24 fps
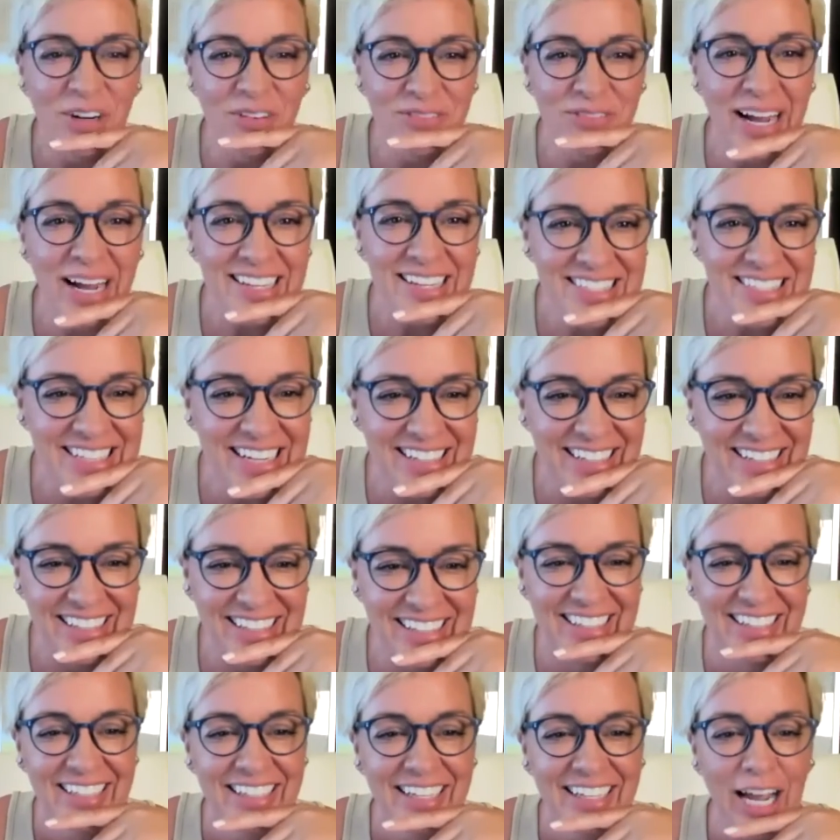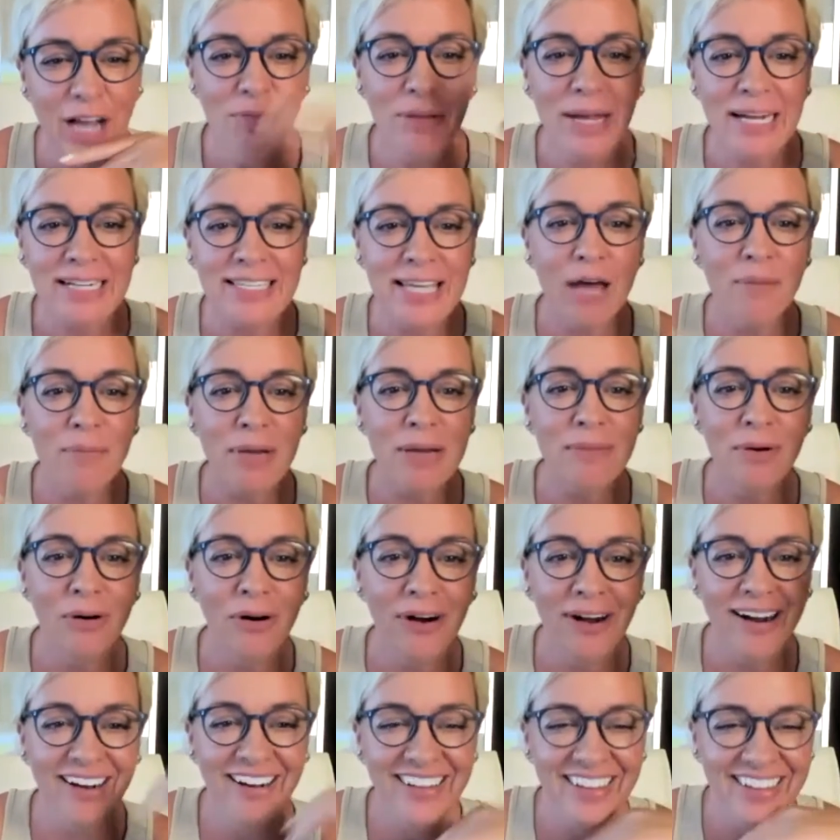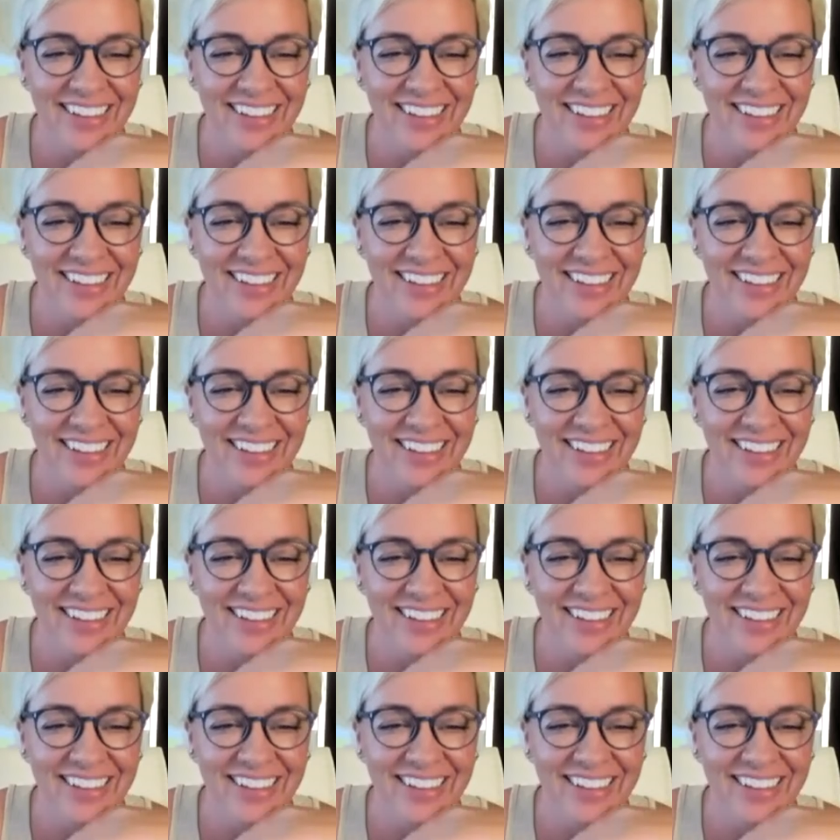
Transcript: fascinated. I'm like, tell me more.